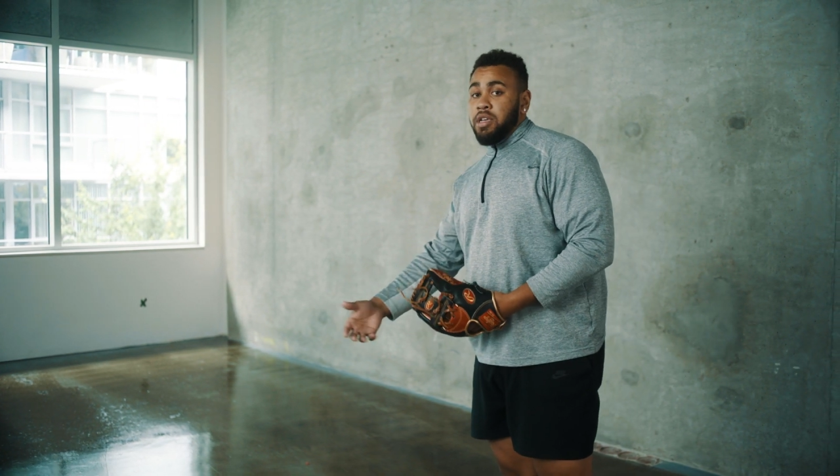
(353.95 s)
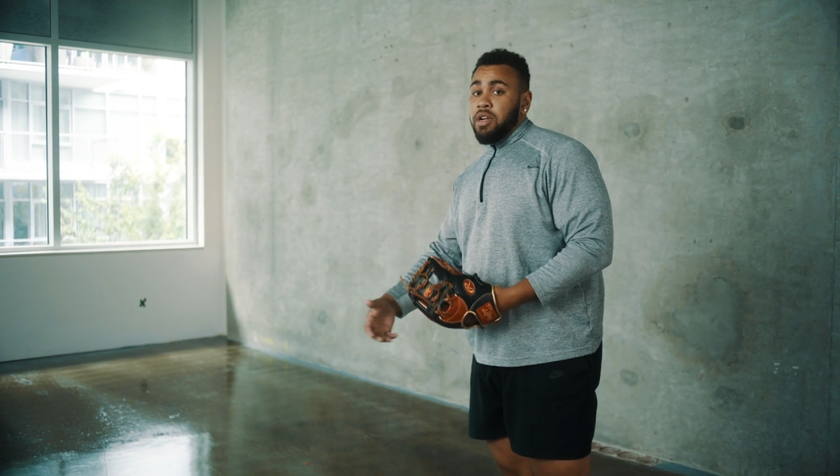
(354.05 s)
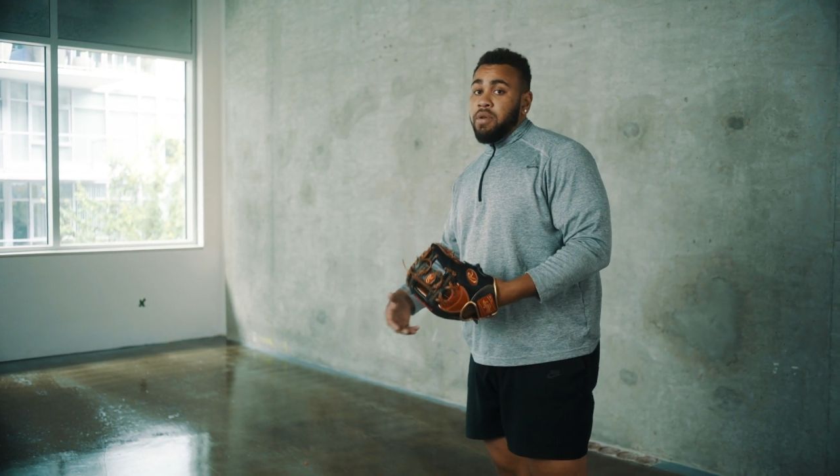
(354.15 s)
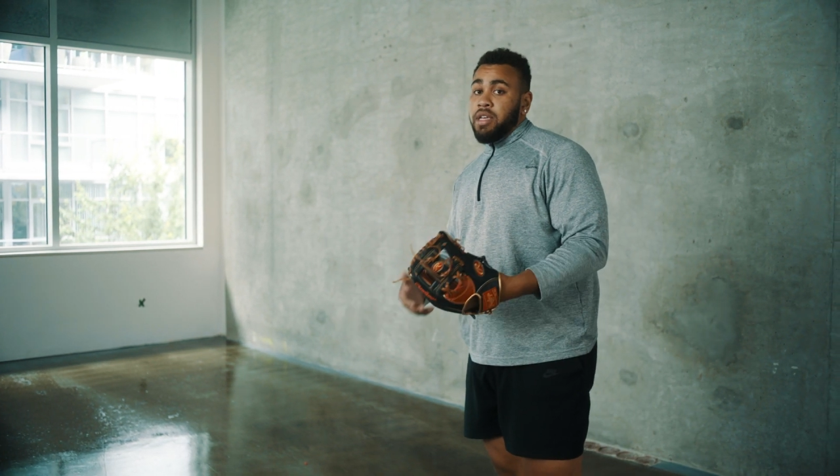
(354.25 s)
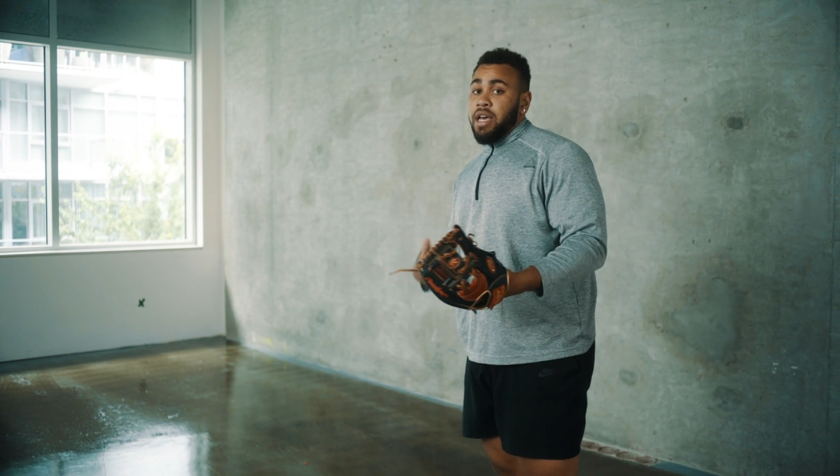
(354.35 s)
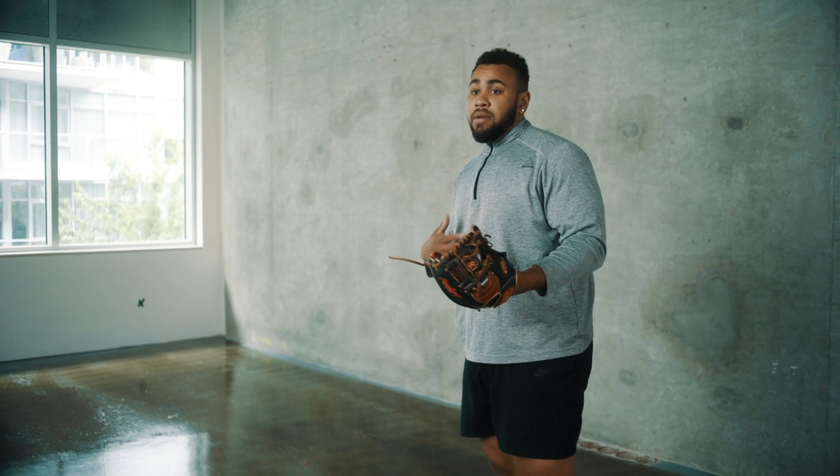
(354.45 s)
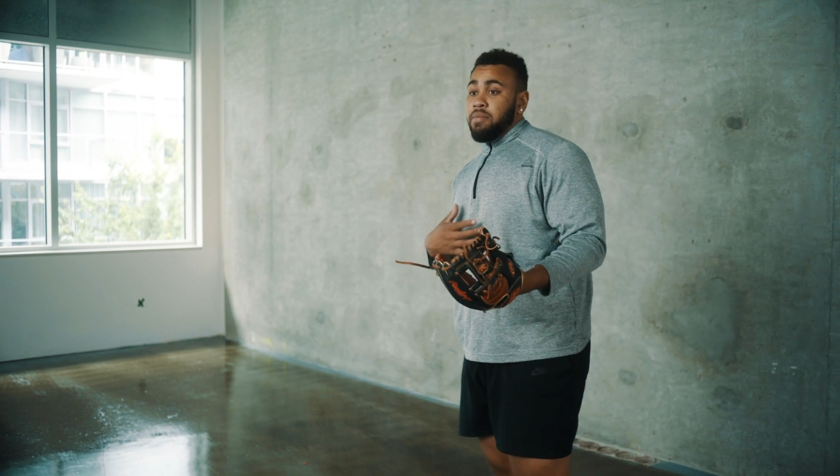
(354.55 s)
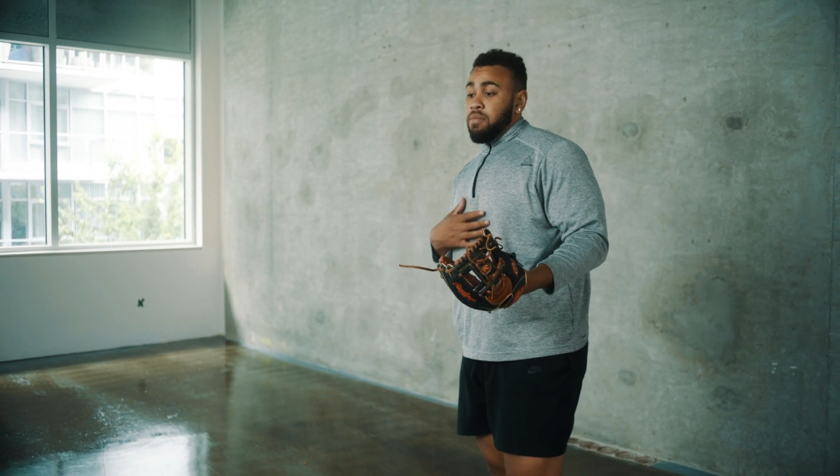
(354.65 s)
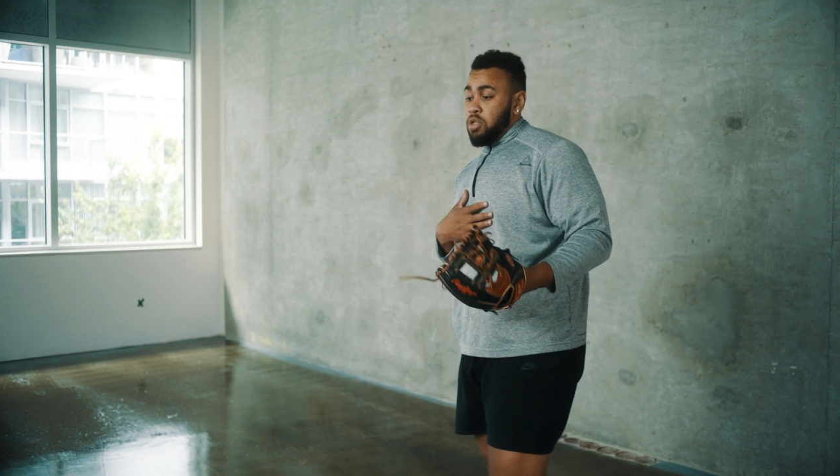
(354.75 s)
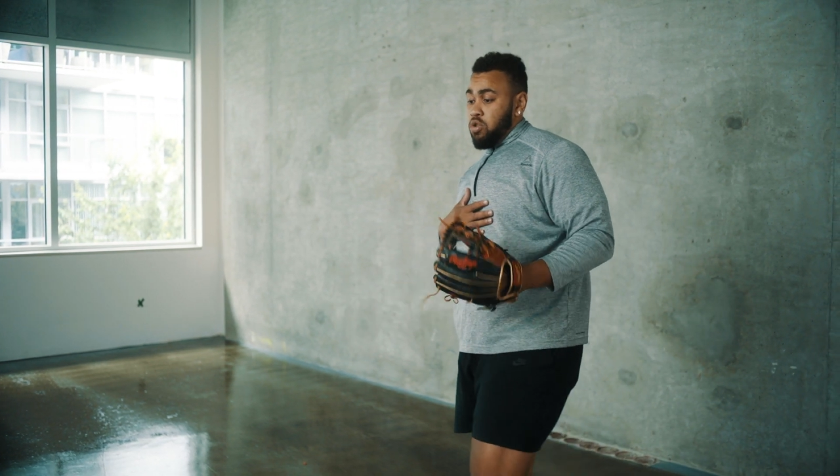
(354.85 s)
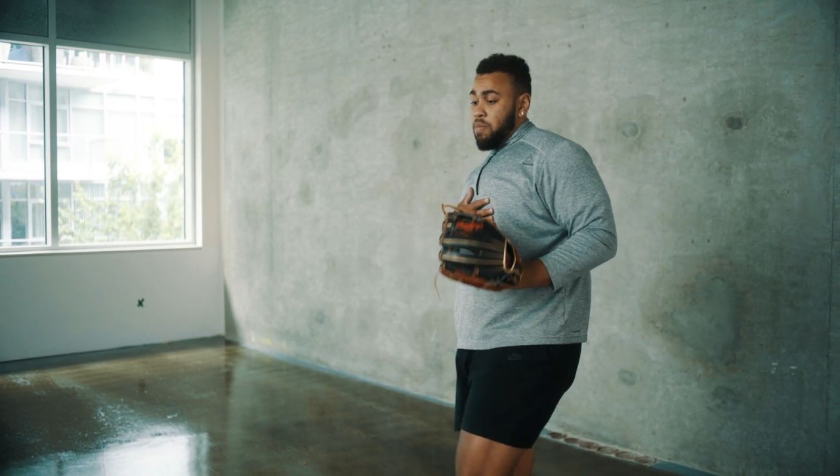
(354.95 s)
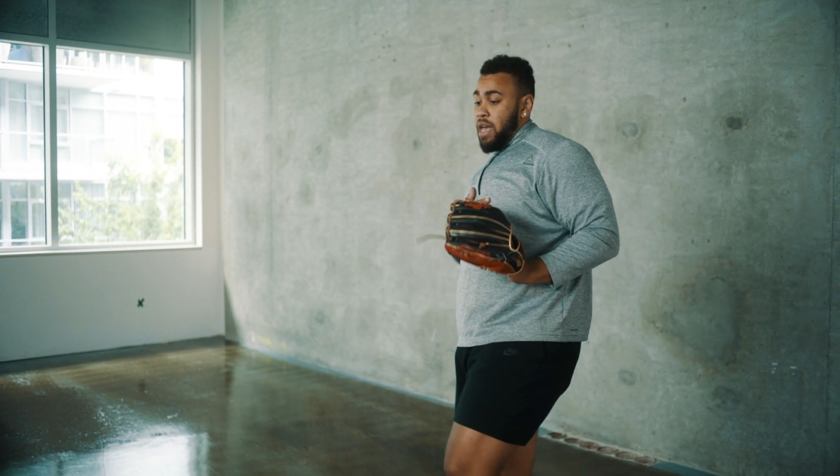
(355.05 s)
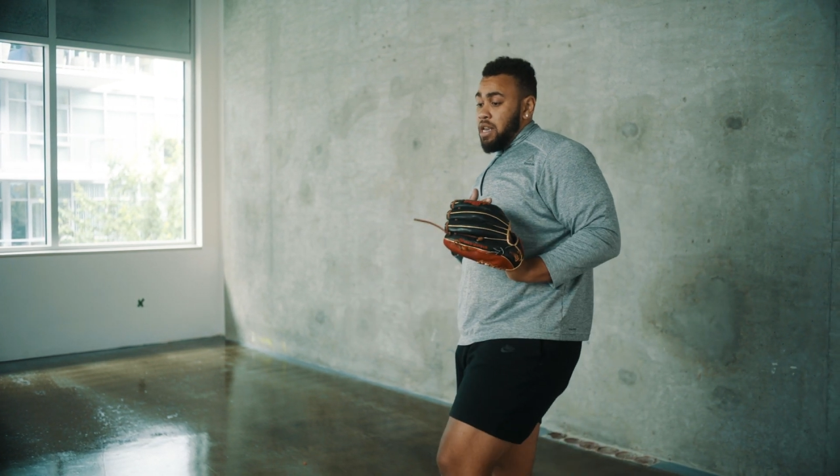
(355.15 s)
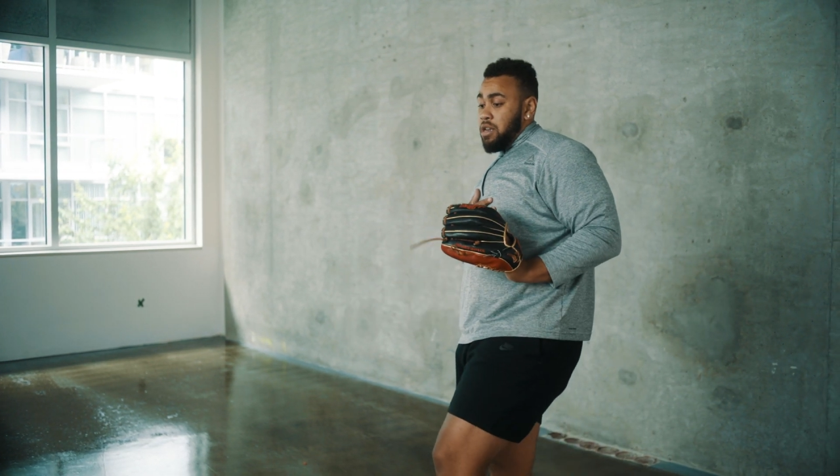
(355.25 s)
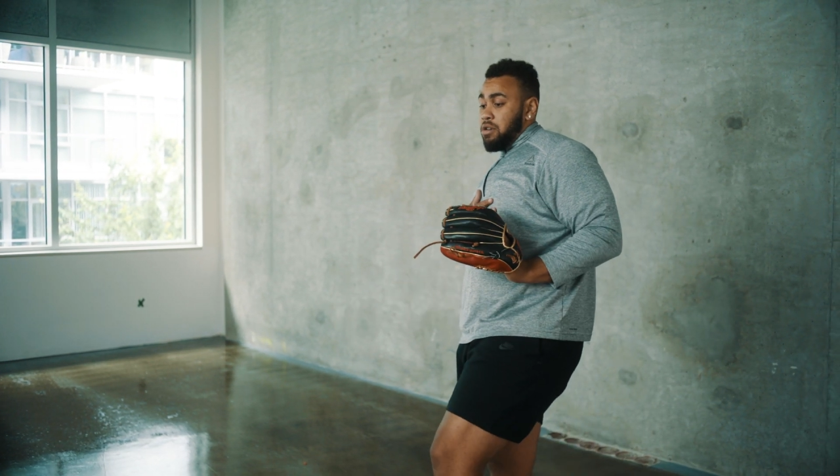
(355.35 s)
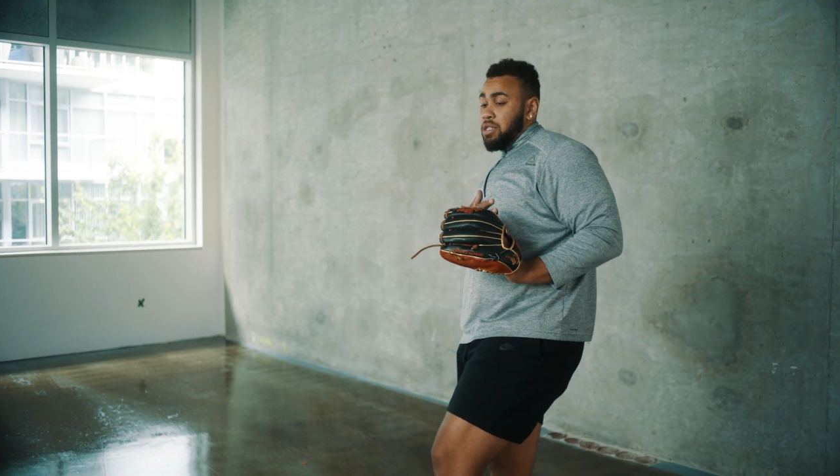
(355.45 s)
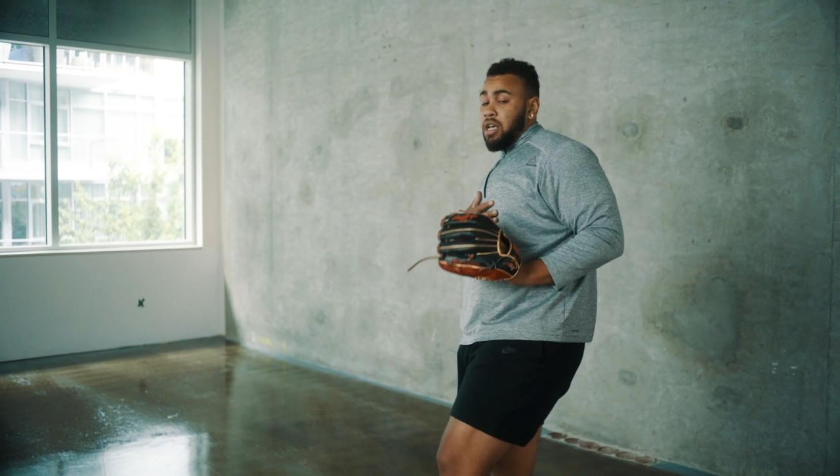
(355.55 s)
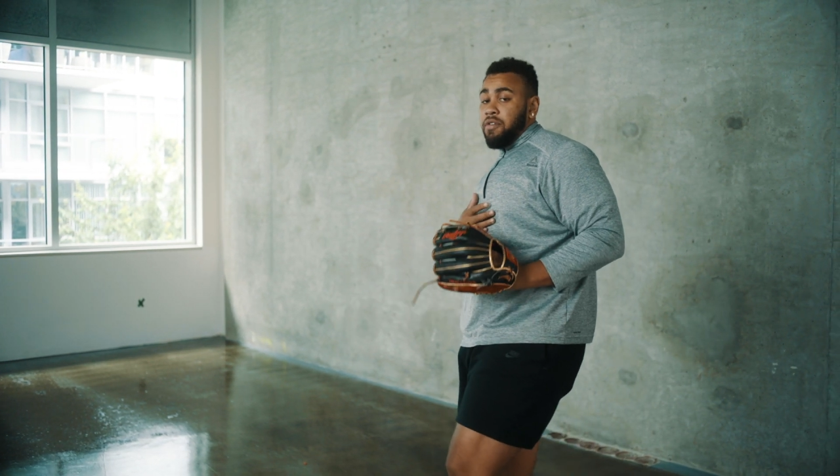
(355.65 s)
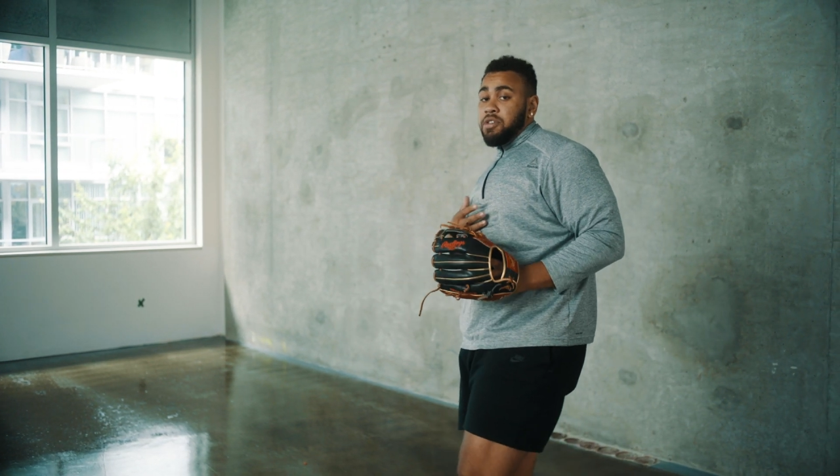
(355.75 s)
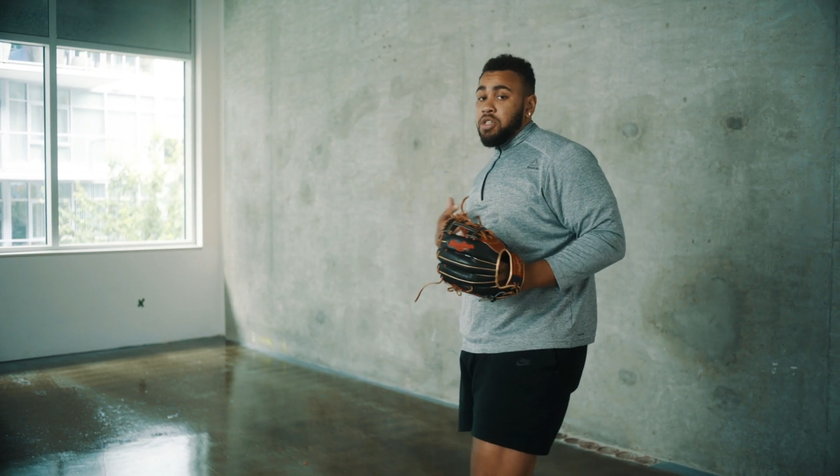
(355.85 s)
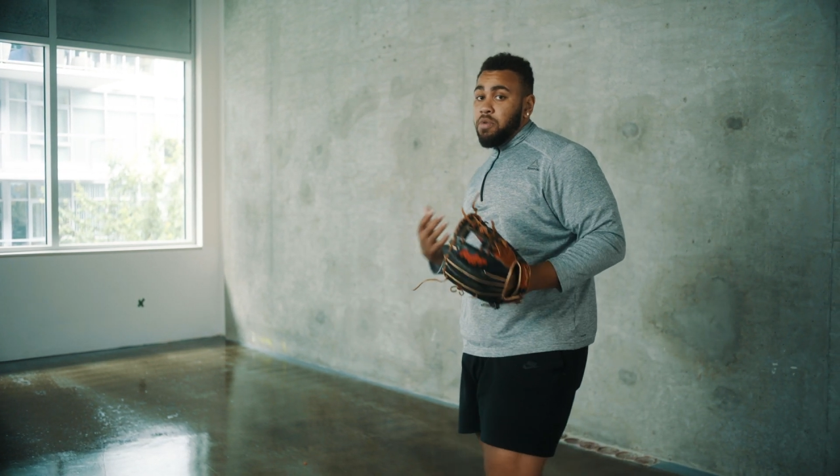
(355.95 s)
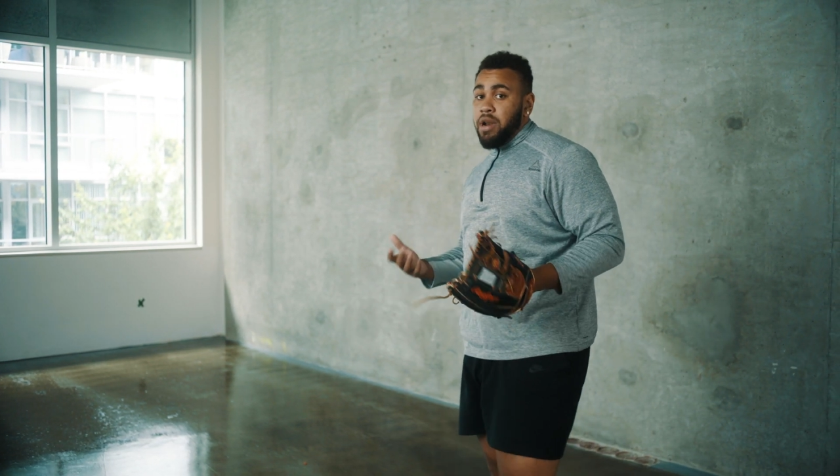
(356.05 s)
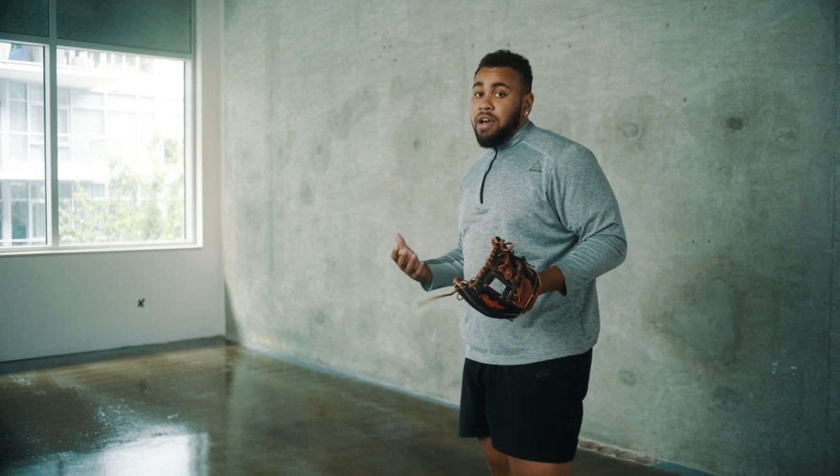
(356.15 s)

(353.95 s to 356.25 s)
You don't want to get too into yourself because you won't